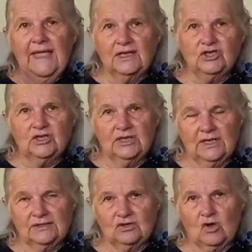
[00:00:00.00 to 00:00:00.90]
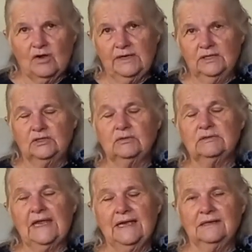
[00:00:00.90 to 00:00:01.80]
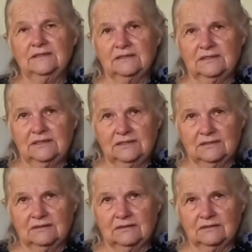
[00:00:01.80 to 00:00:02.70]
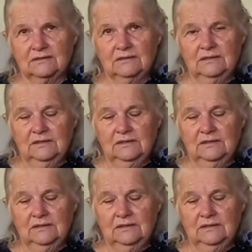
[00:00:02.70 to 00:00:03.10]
actually has gone into it and it has seasoned it.